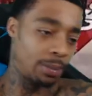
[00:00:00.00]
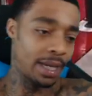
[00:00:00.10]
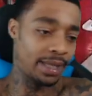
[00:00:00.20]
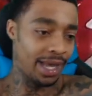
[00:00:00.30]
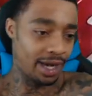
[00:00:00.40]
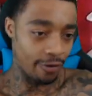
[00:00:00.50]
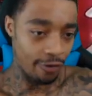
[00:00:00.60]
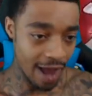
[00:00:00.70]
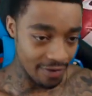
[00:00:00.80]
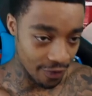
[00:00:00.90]
like that in a
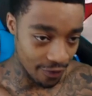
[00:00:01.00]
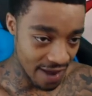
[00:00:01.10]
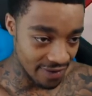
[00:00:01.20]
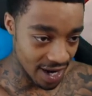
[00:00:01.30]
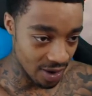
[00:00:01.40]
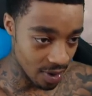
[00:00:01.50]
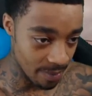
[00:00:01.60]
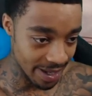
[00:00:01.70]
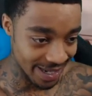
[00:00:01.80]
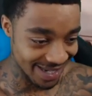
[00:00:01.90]
5v5 IRO,
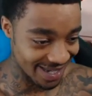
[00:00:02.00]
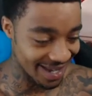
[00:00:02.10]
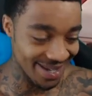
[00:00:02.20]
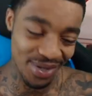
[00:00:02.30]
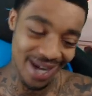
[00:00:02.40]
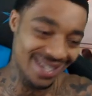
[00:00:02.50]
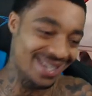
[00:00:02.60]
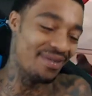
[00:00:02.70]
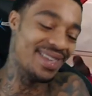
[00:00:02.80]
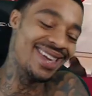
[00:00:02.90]
man. It's just an issue. I just
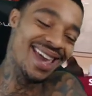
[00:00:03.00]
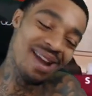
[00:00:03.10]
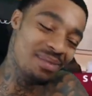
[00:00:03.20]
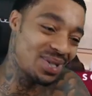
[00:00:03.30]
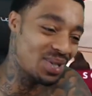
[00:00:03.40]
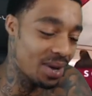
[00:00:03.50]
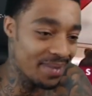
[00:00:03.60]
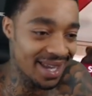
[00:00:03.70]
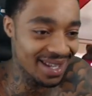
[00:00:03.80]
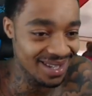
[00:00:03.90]
didn't have the cameras on, man.